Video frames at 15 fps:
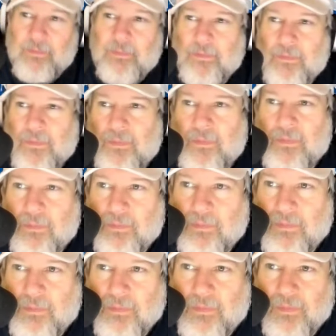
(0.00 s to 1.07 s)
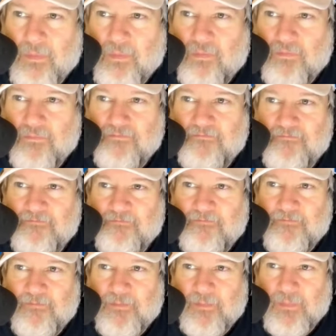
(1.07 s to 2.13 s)

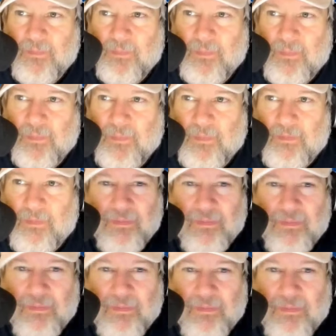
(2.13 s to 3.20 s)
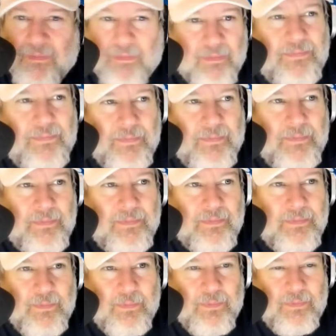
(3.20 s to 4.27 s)

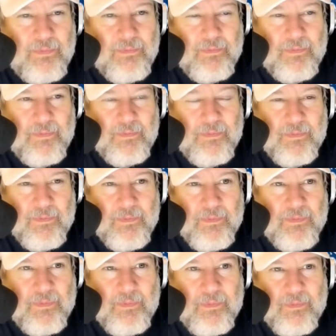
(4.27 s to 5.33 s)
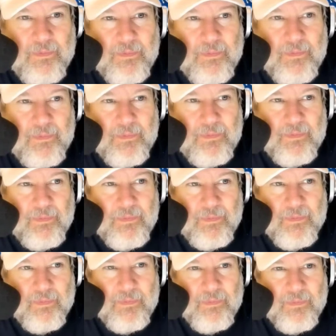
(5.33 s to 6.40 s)

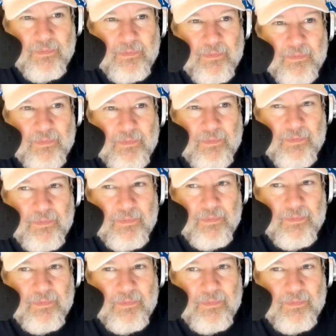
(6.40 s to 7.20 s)
(silent)